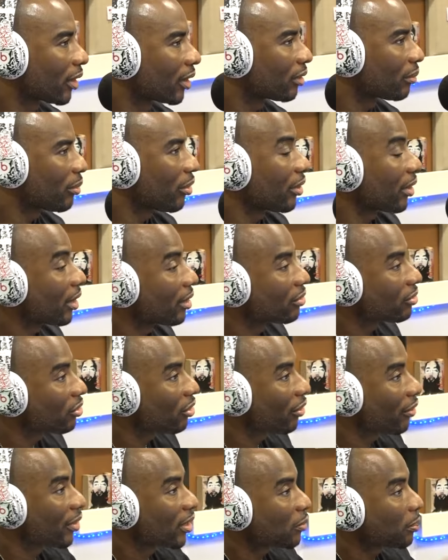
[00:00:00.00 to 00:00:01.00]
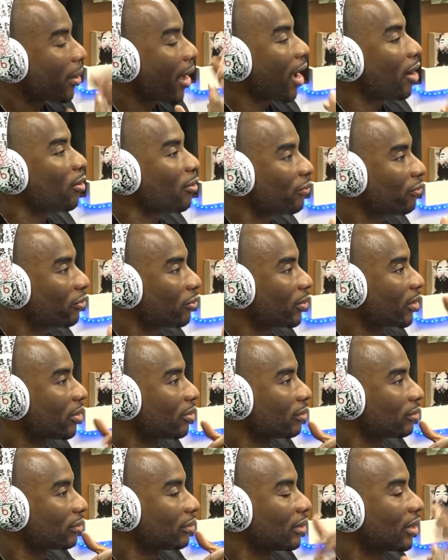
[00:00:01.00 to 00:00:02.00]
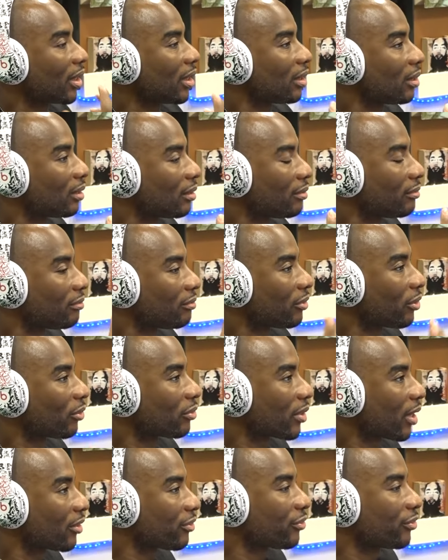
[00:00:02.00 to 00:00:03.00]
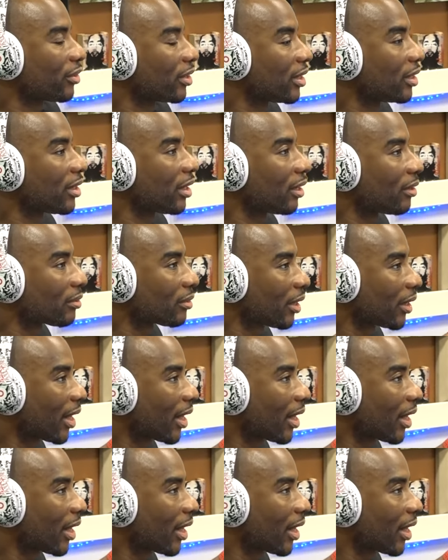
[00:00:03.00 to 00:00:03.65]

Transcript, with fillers: Like, the Murder Incorporated story is powerful. We don't need those extra details.